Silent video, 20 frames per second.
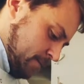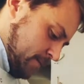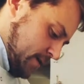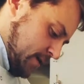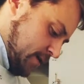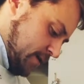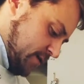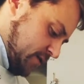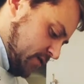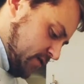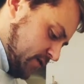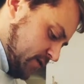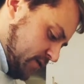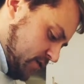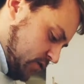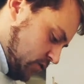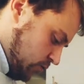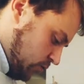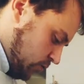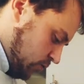is
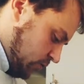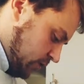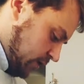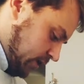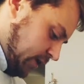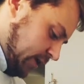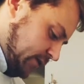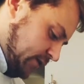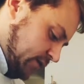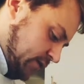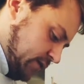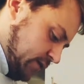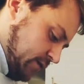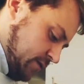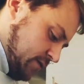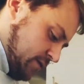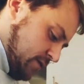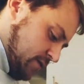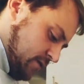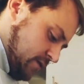your London
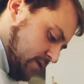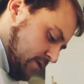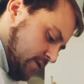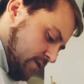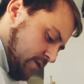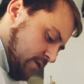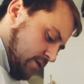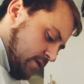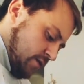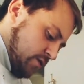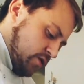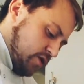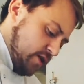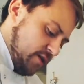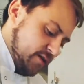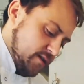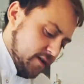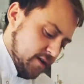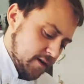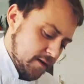
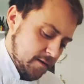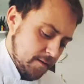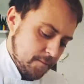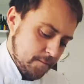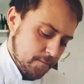cheesecake.